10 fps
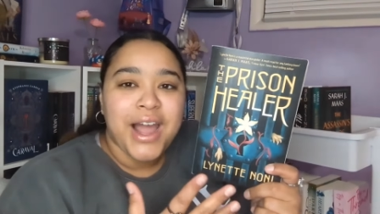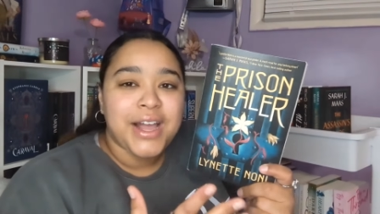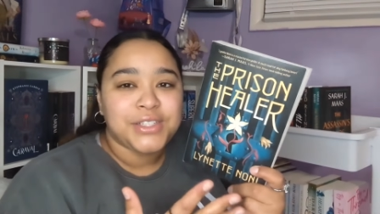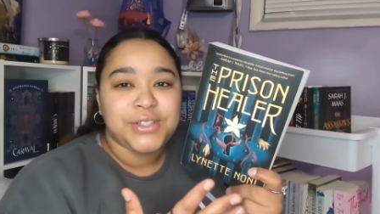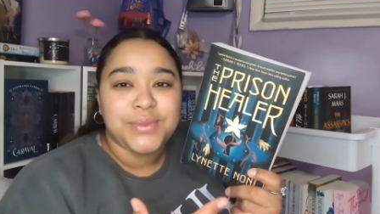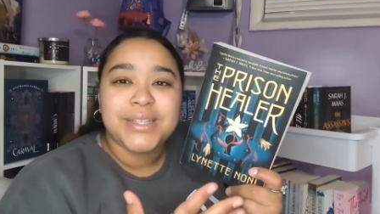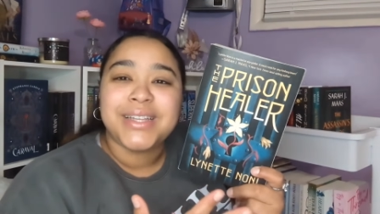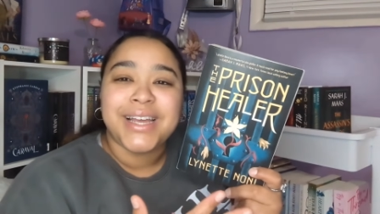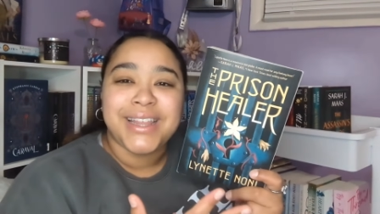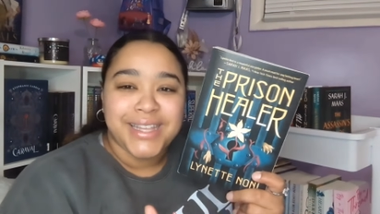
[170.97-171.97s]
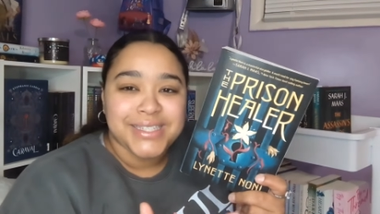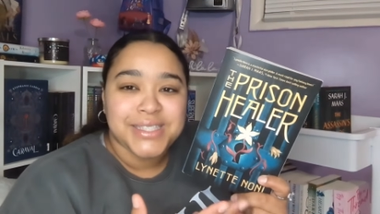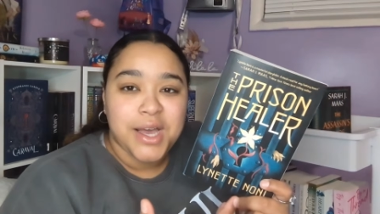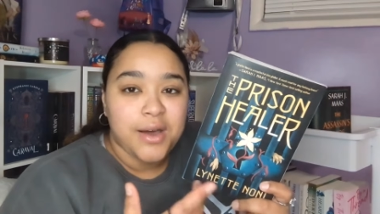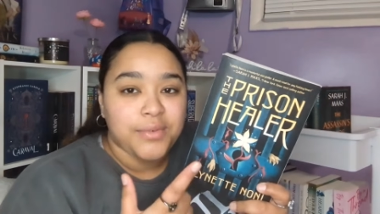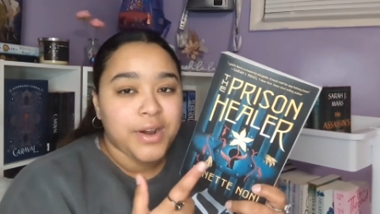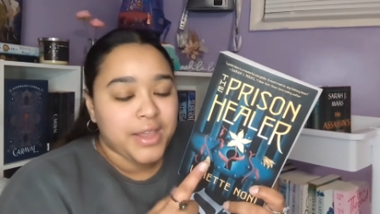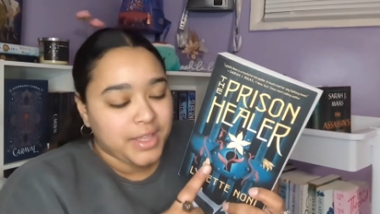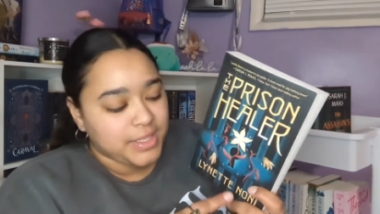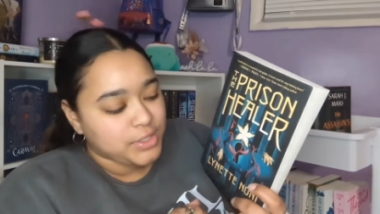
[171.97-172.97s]
I actually really like this cover.
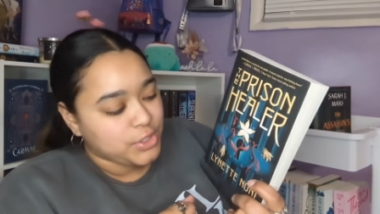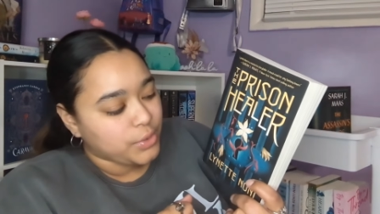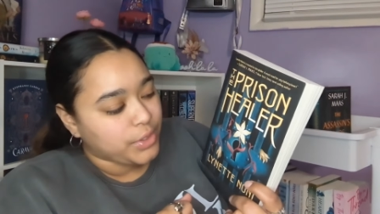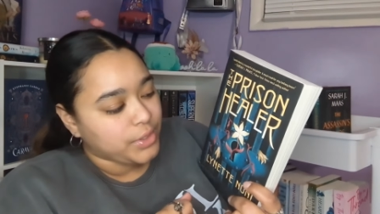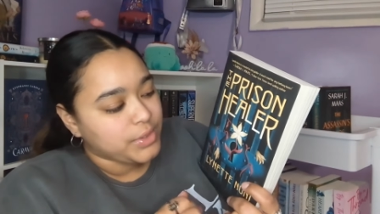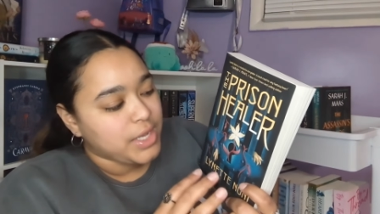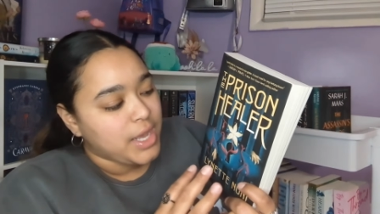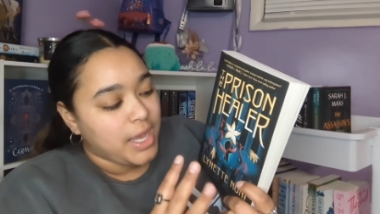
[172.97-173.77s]
I think it's so cute.